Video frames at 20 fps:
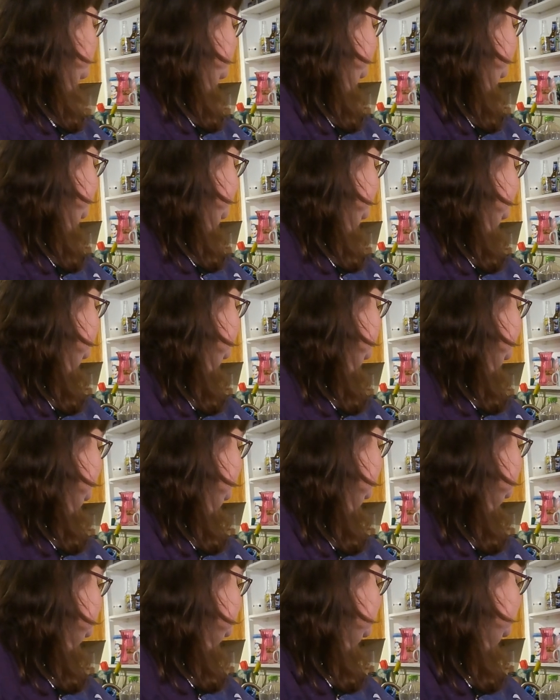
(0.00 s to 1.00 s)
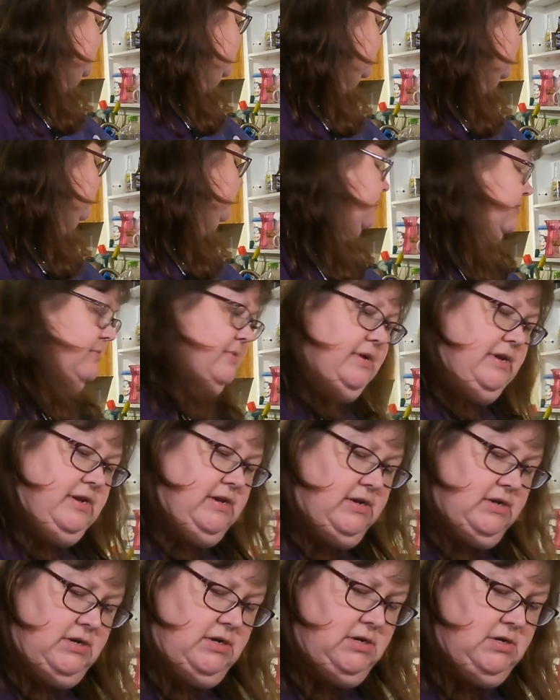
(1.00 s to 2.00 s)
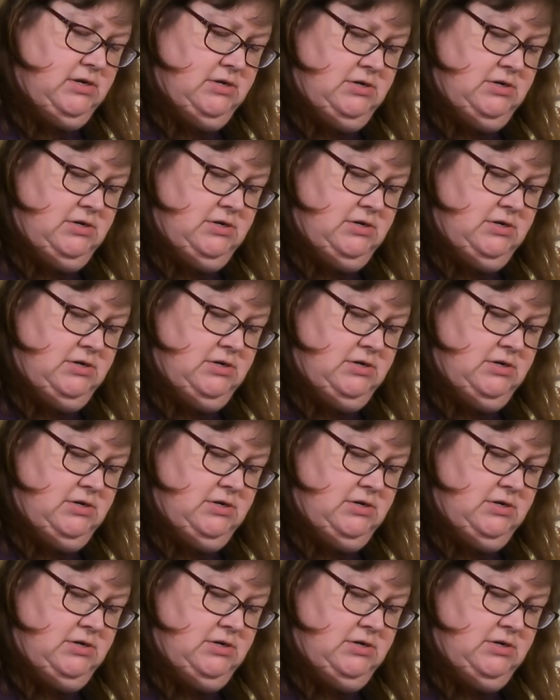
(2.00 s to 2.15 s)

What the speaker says: all the ingredients incorporated.